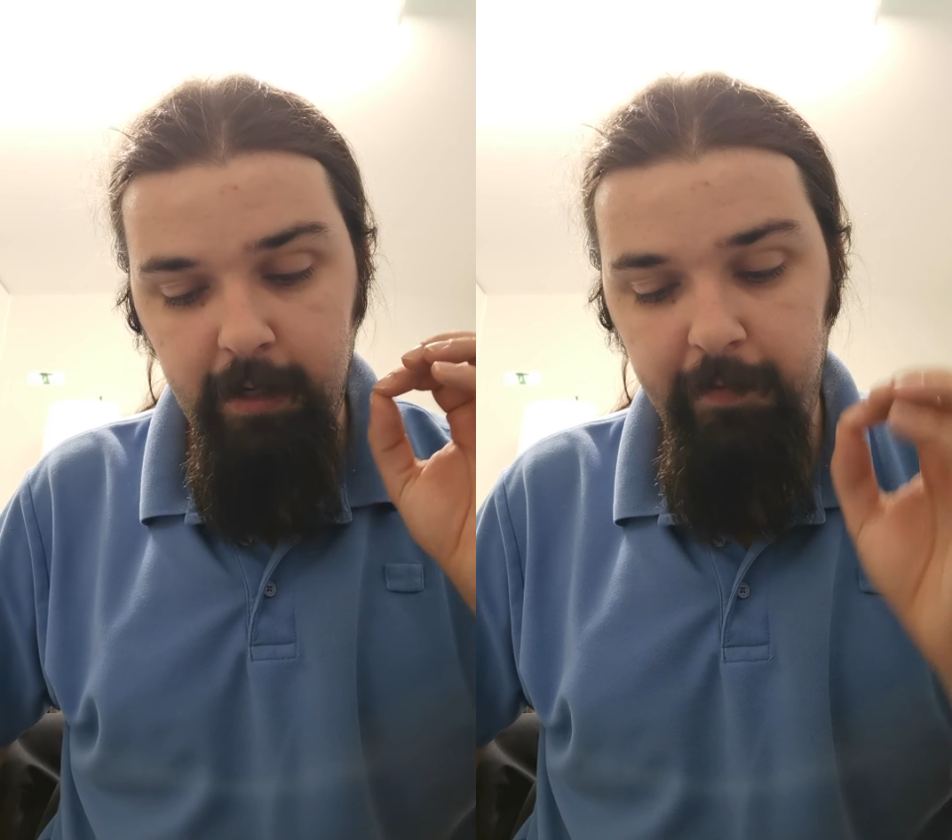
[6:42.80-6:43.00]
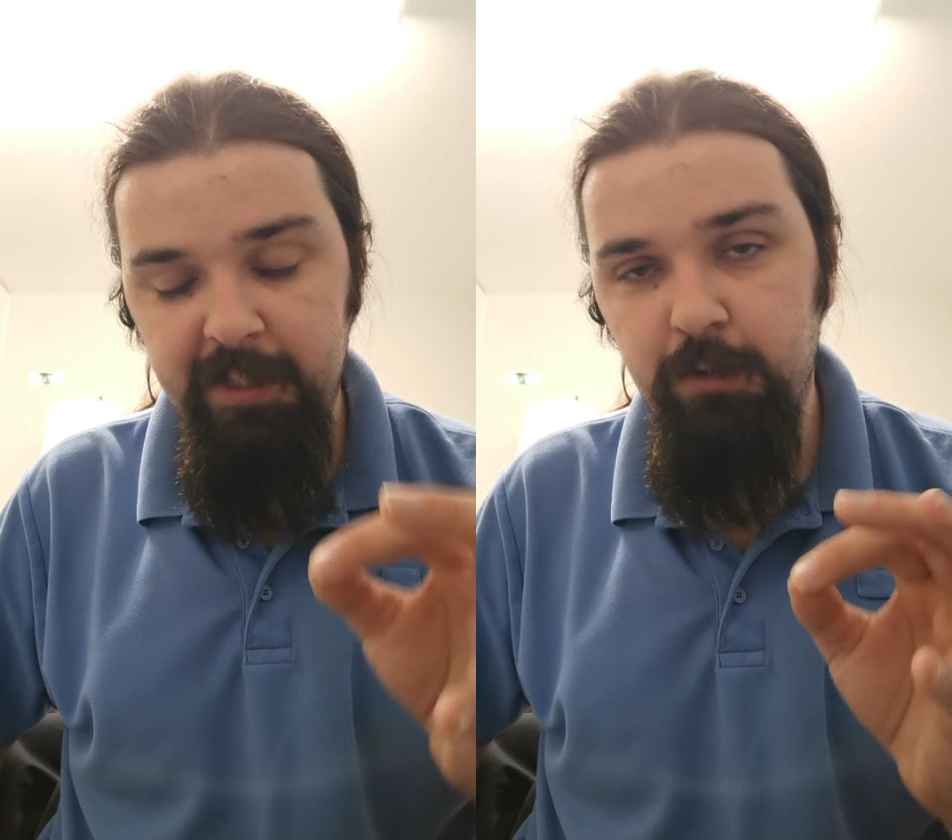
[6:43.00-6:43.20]

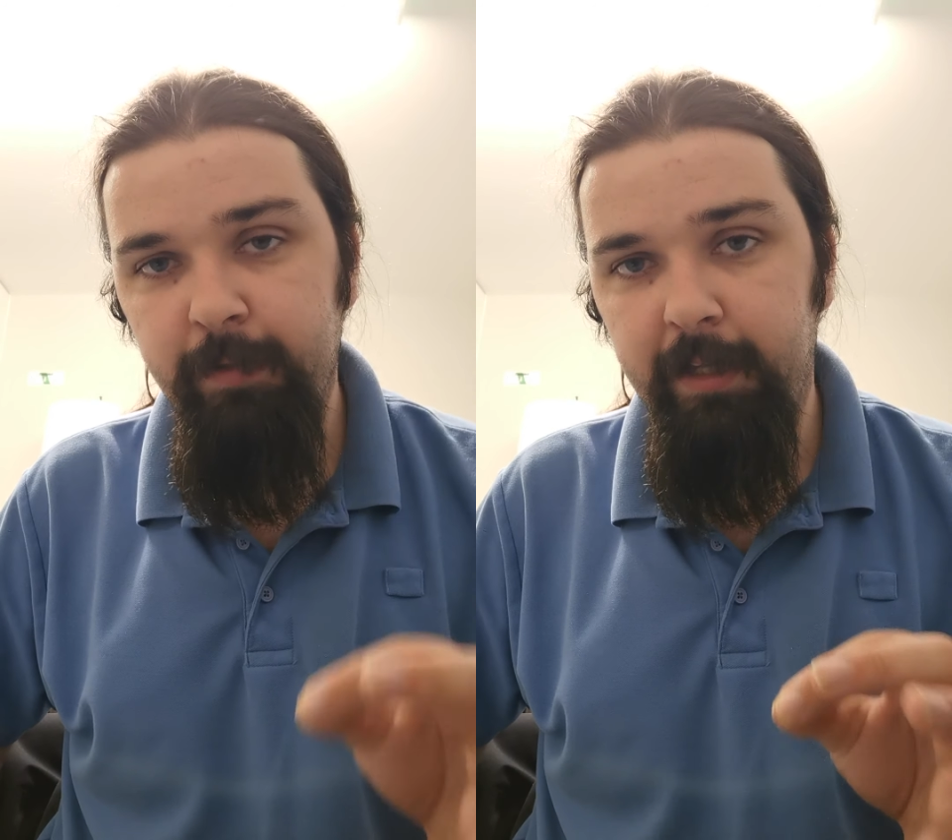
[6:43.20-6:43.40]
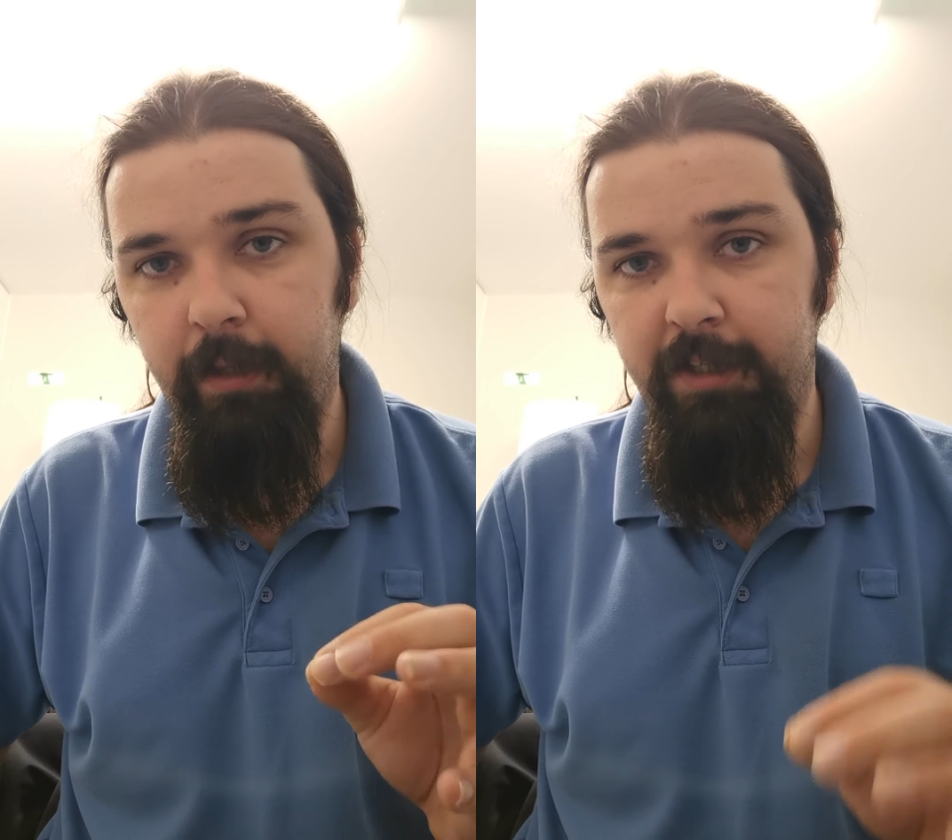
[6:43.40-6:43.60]
And this is
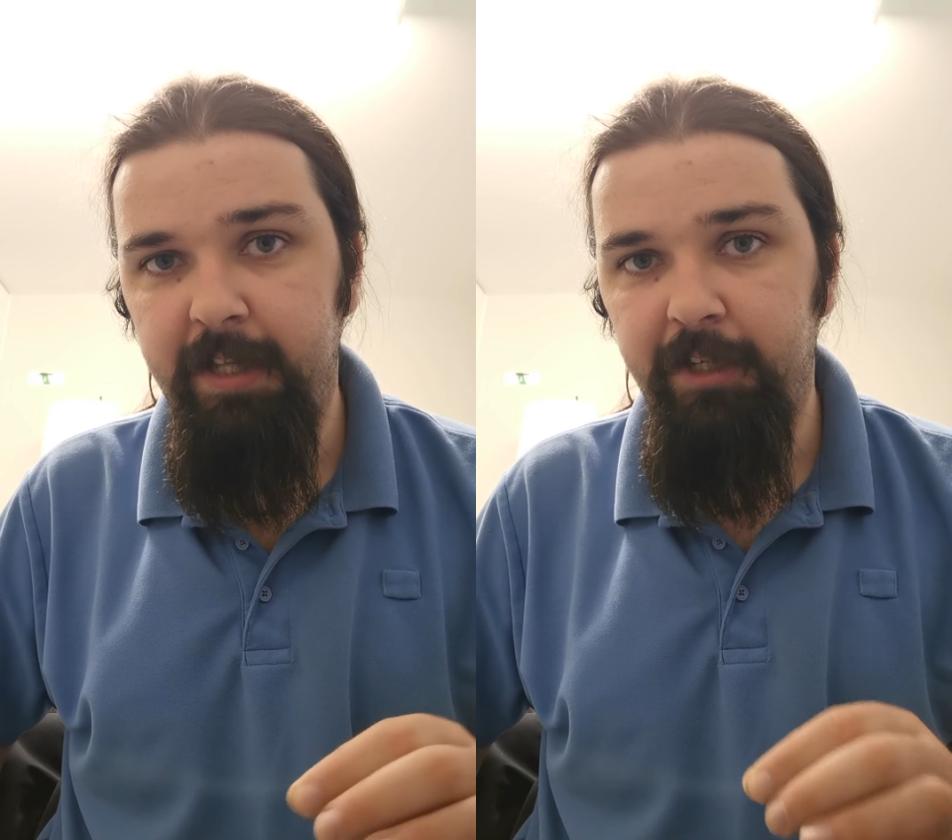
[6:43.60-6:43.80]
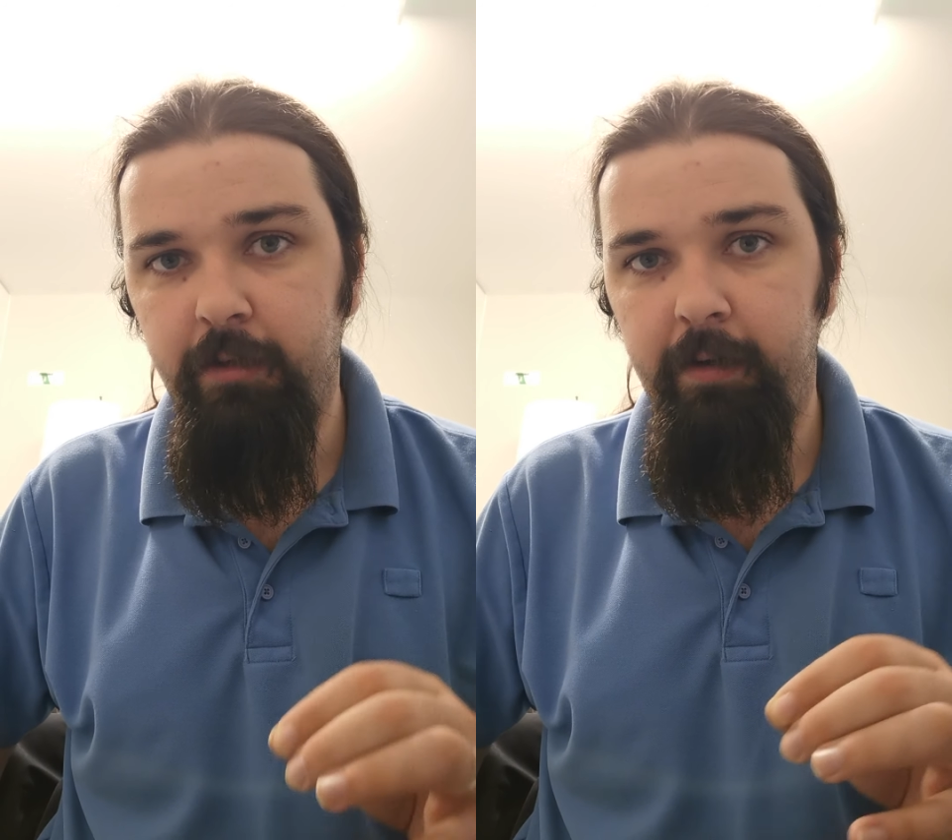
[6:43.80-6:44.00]
where the
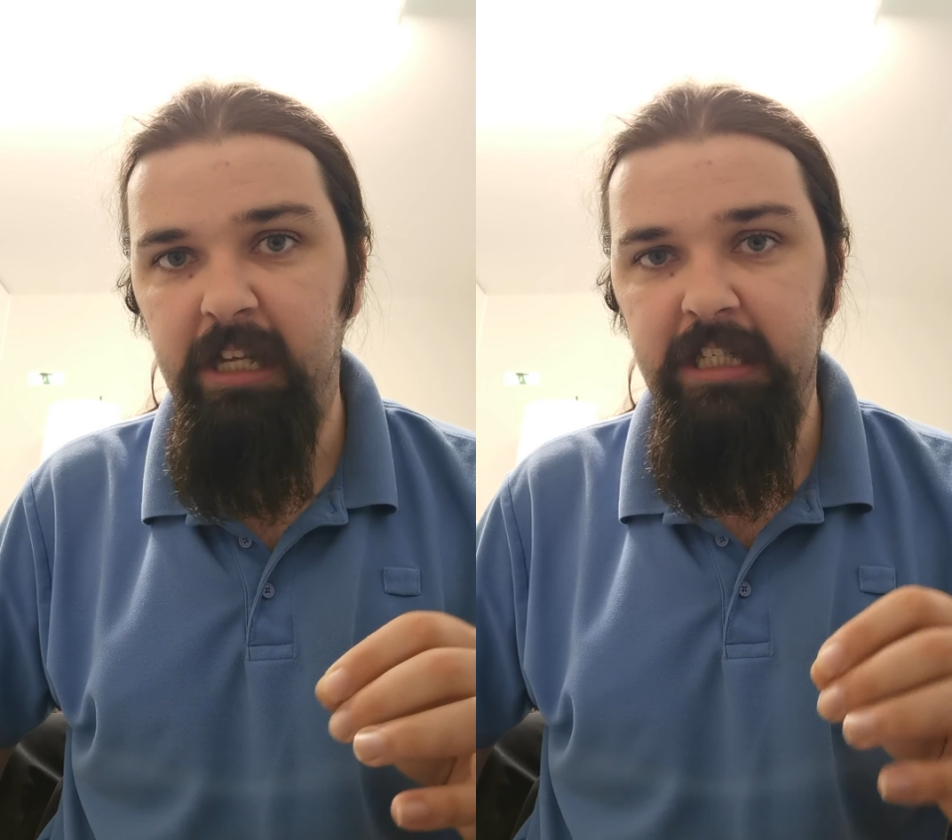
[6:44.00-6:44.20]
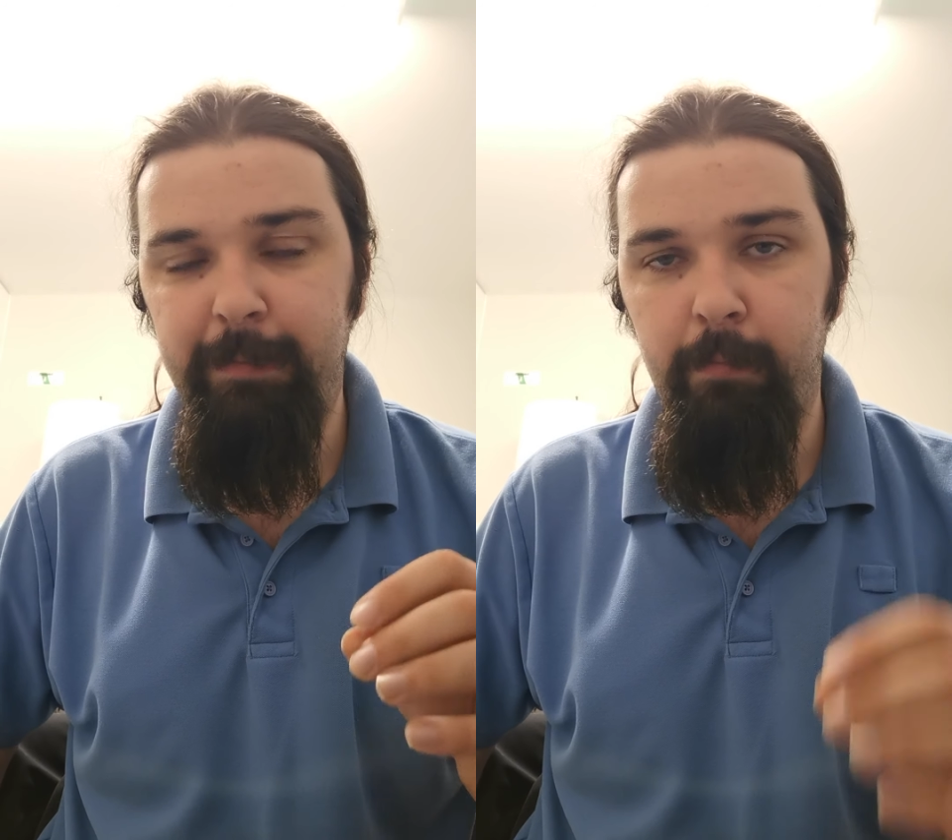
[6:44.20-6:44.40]
distinction
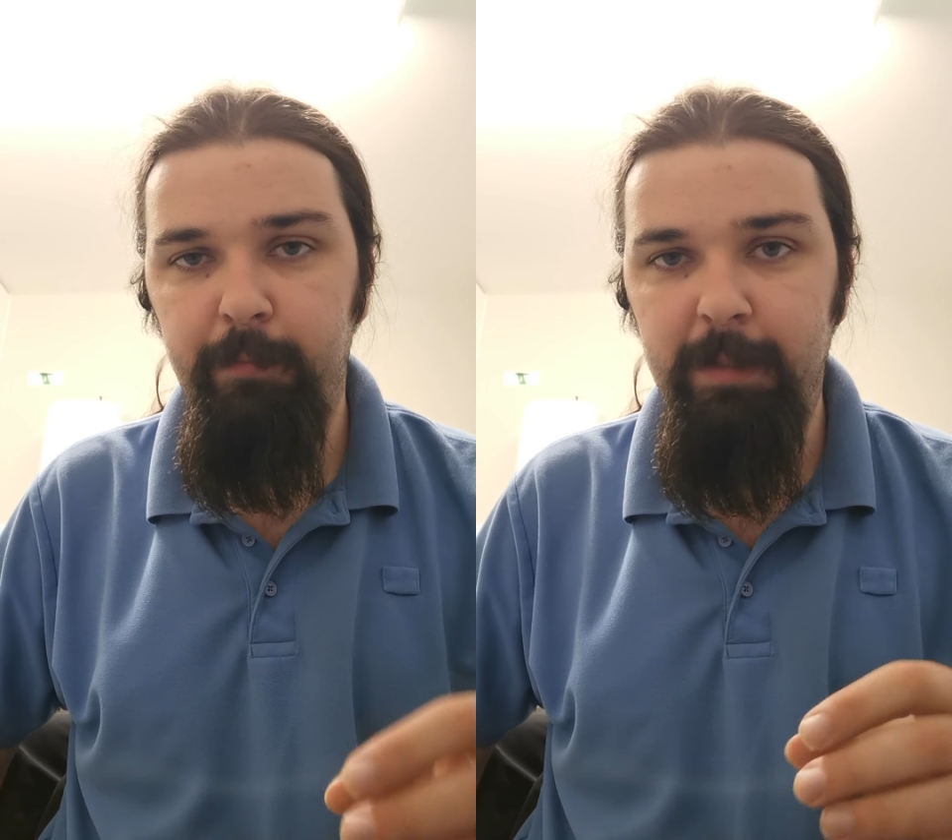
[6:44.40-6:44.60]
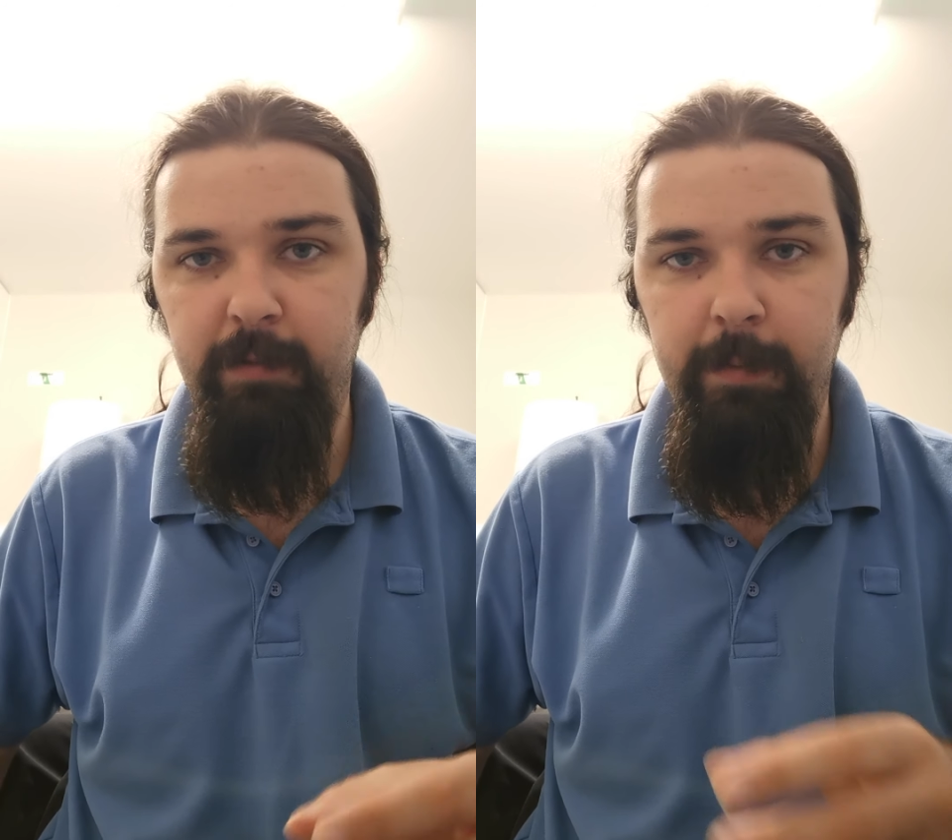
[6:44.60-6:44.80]
needs to be,